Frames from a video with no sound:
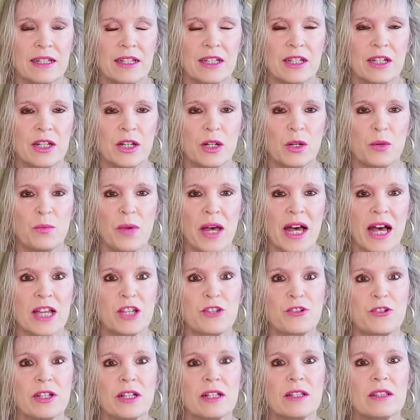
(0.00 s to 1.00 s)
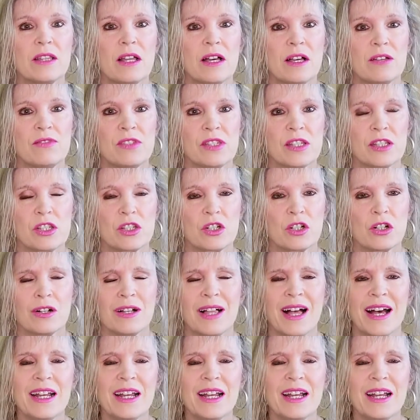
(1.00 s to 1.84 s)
You know, Patrick loves this girl.